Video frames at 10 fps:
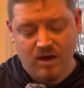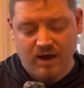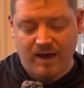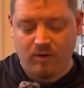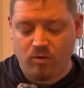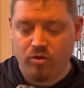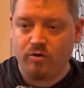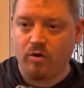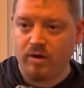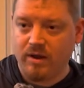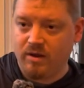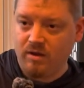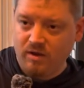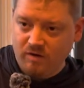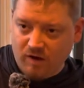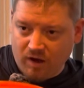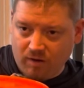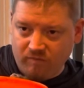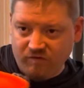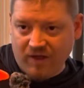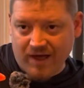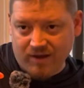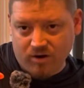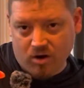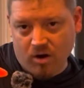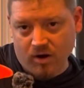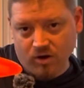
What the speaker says: I will throw it flat and hard.